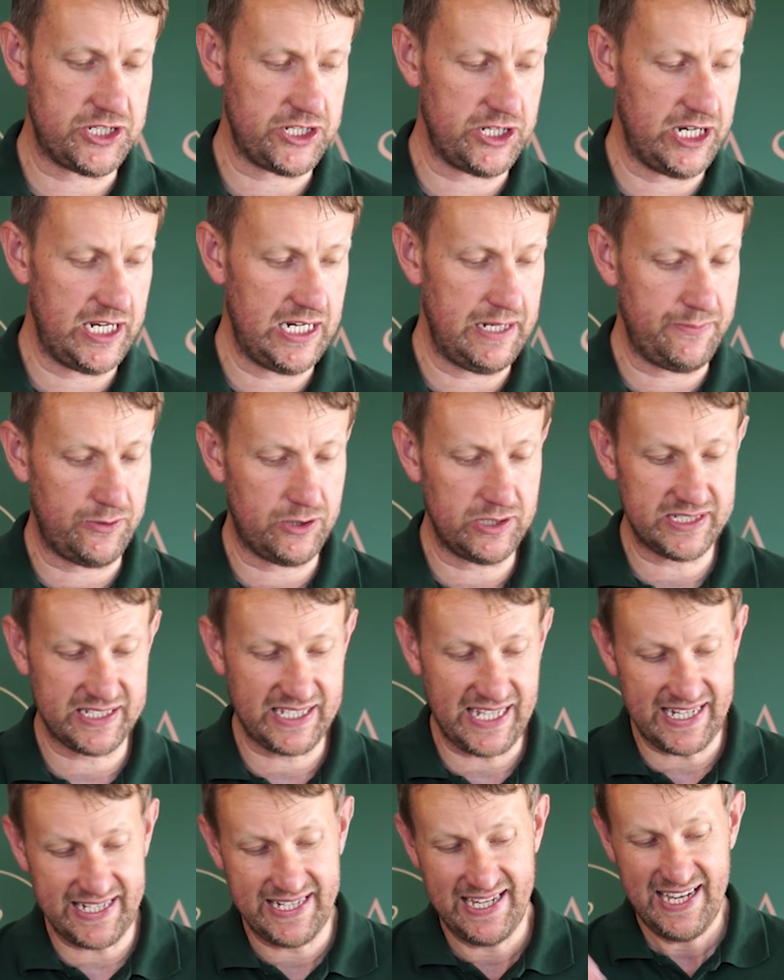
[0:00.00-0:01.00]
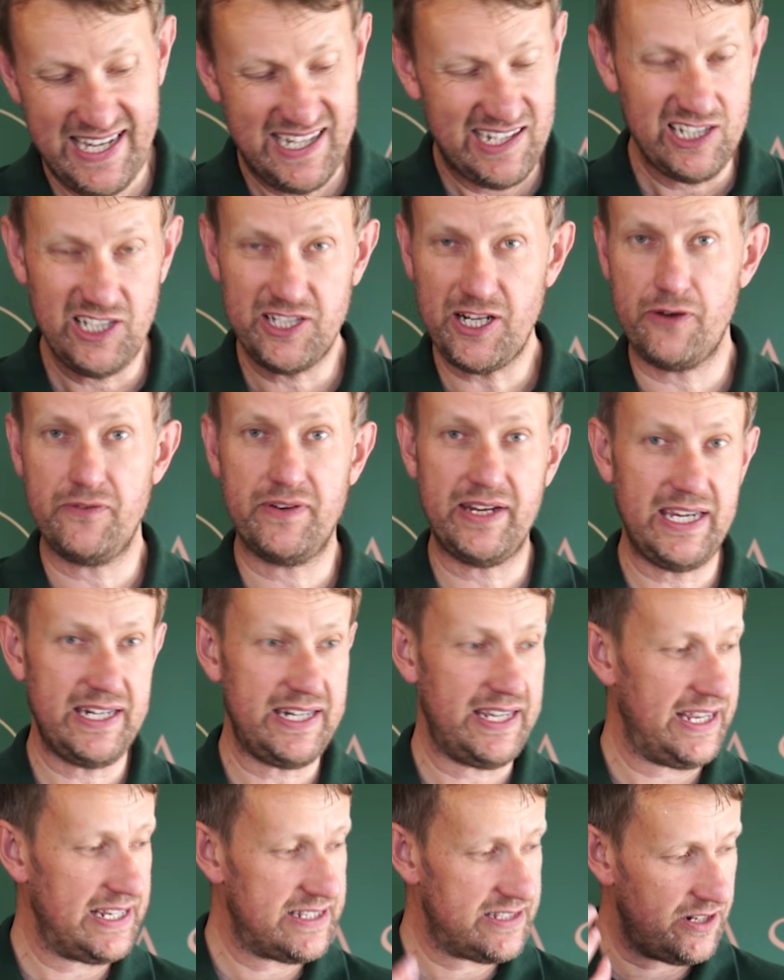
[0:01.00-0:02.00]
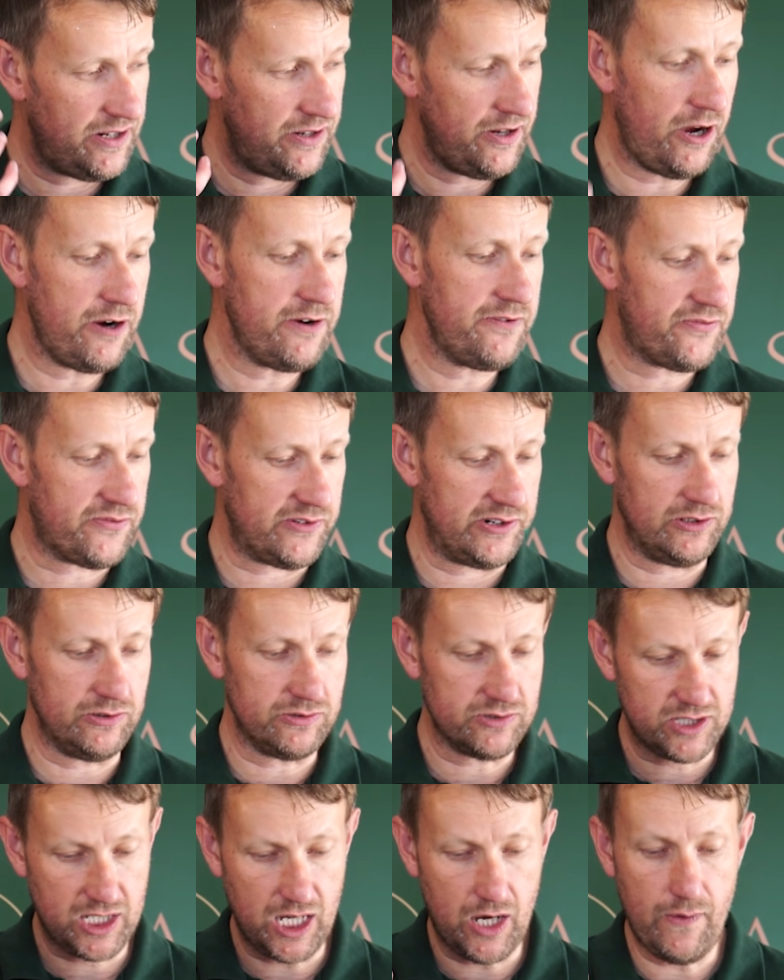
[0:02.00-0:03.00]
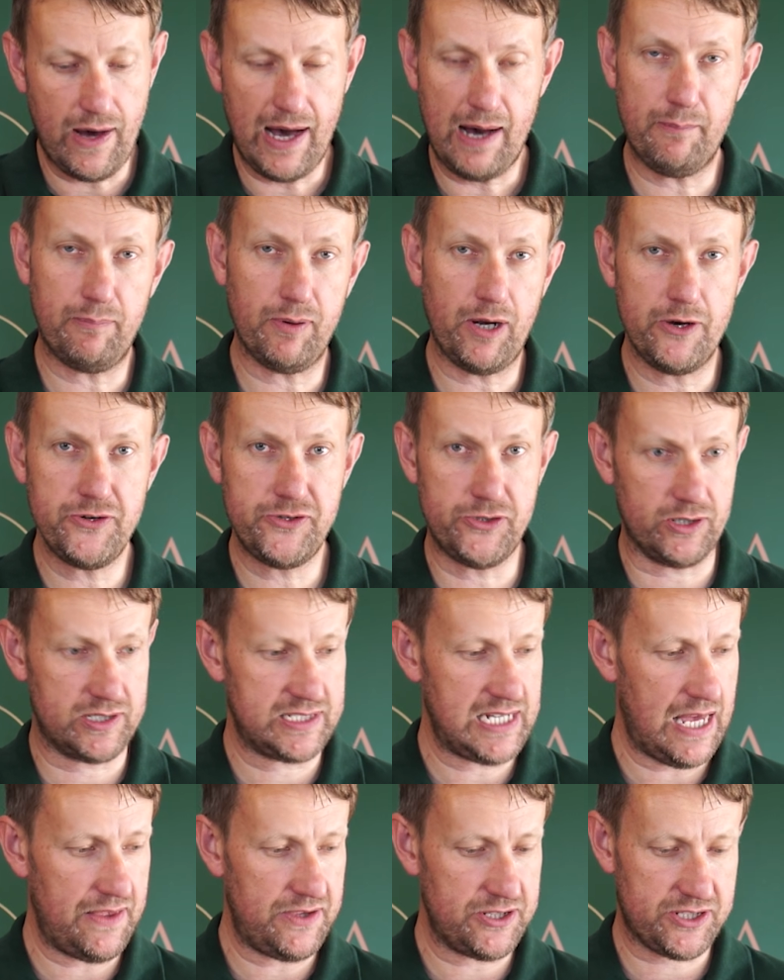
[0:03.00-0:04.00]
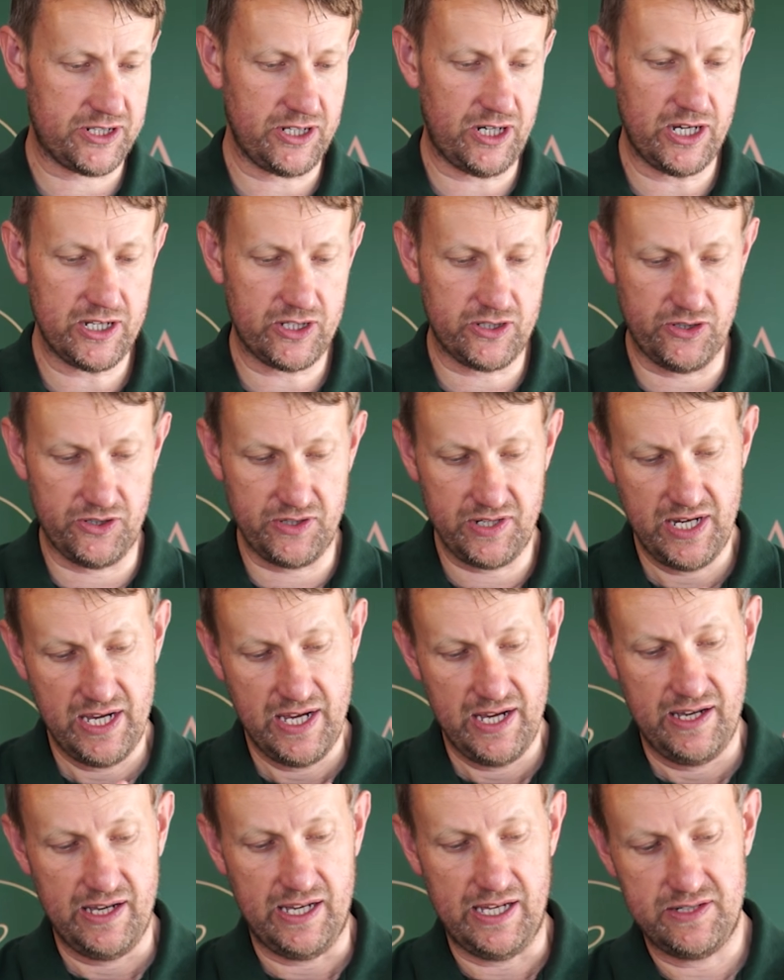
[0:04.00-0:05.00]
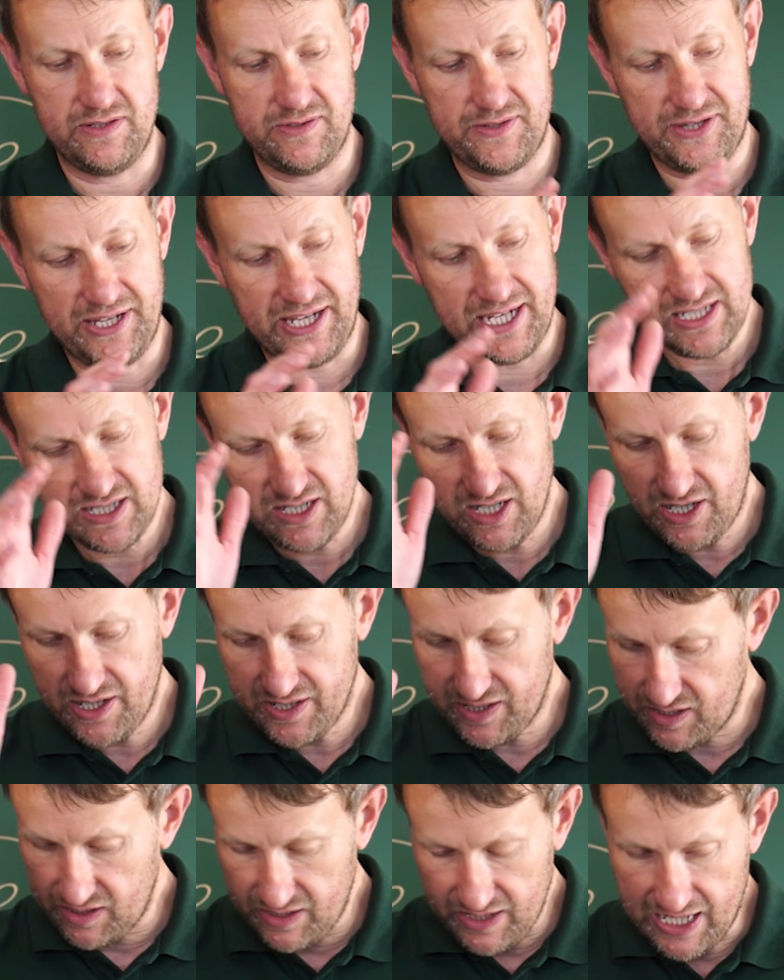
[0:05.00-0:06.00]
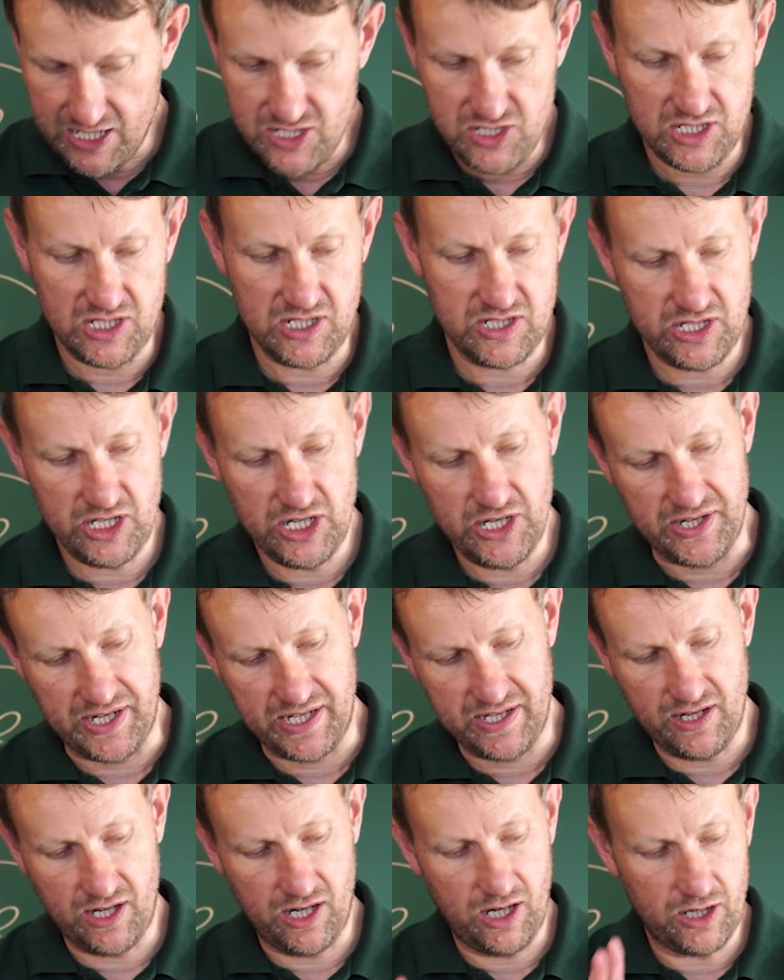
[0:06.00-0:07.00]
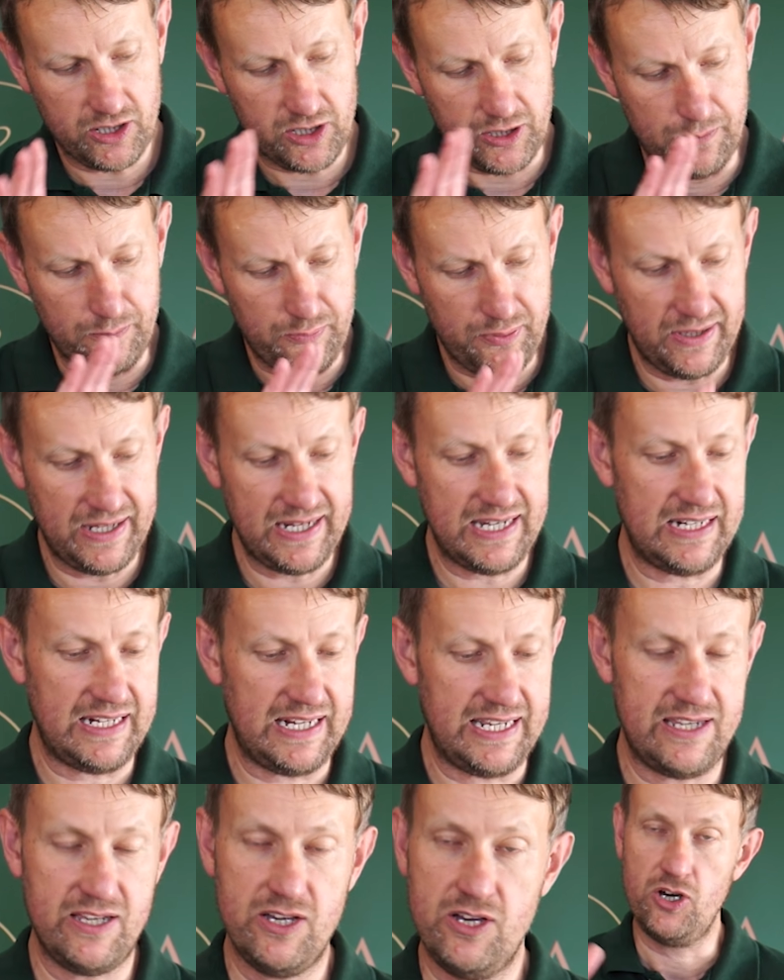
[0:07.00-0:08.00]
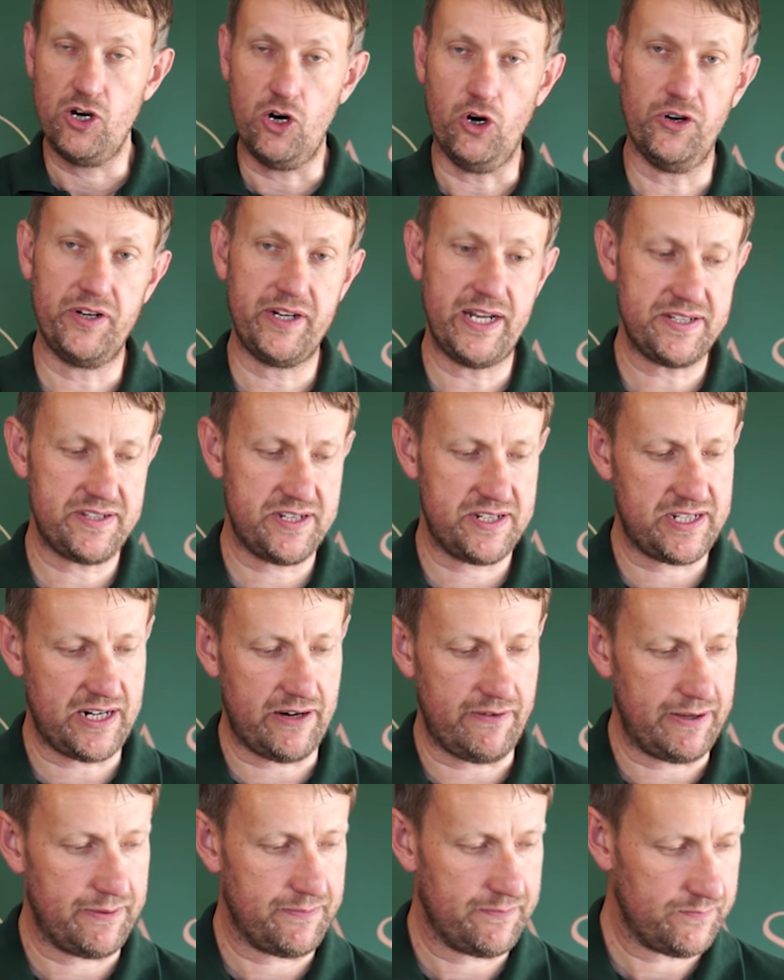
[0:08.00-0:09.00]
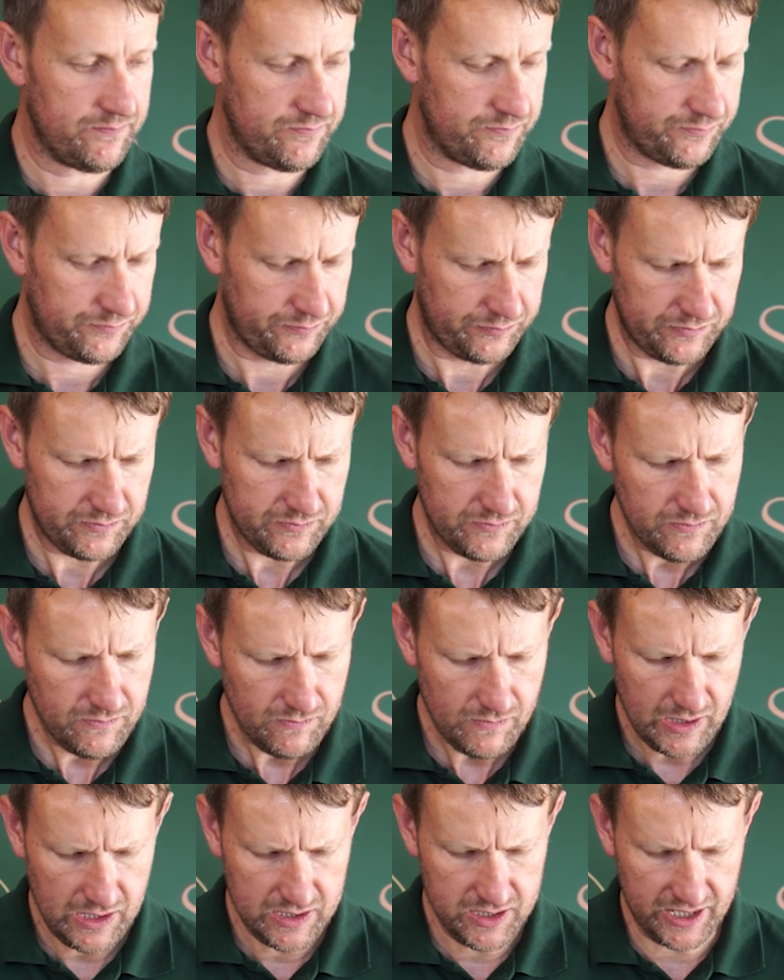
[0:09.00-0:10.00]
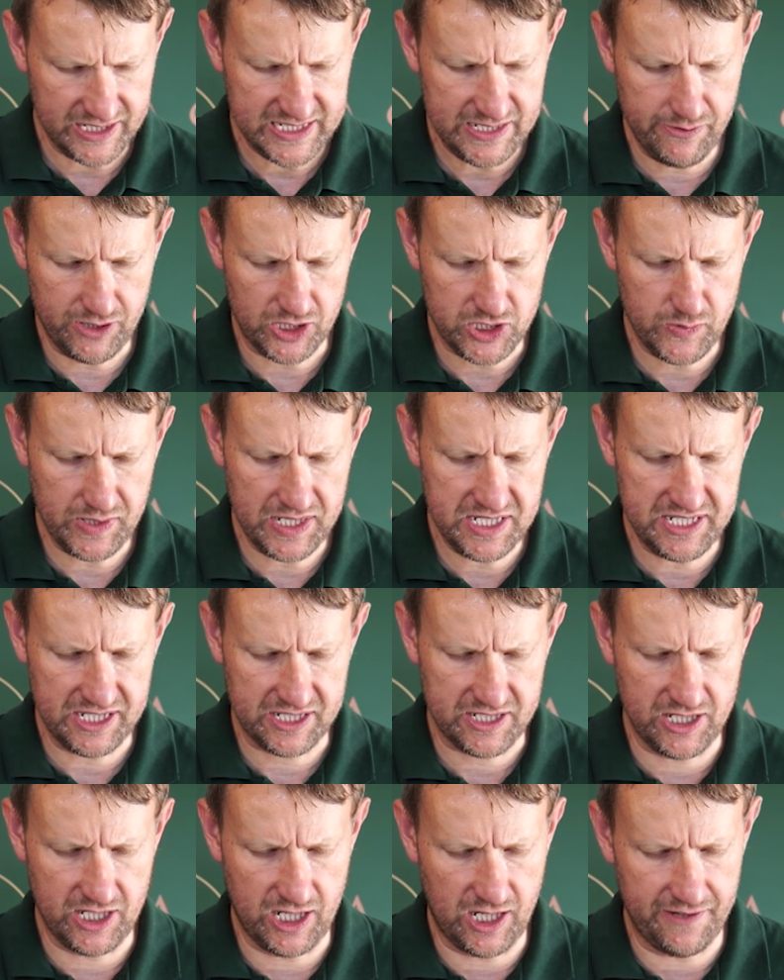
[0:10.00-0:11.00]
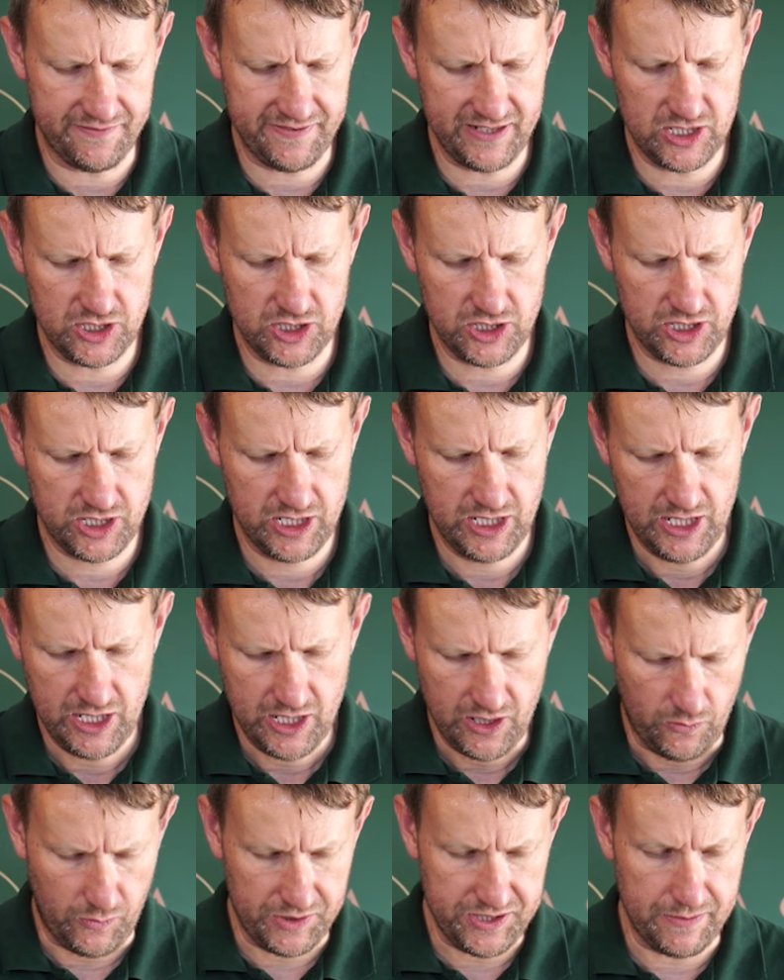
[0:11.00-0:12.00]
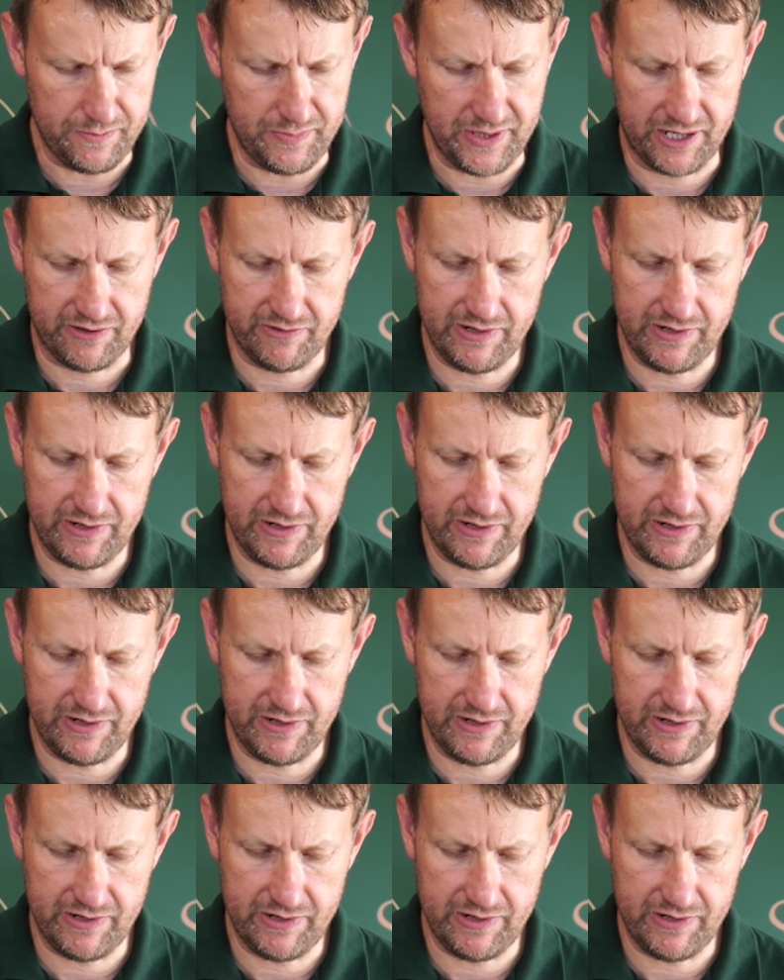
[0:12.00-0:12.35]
turning, because again, you don't need it. It's a no frills, go out, blow ducks out the sky gun, and things like engine turning are completely unnecessary. Like I said, we've got 26.5-inch with the big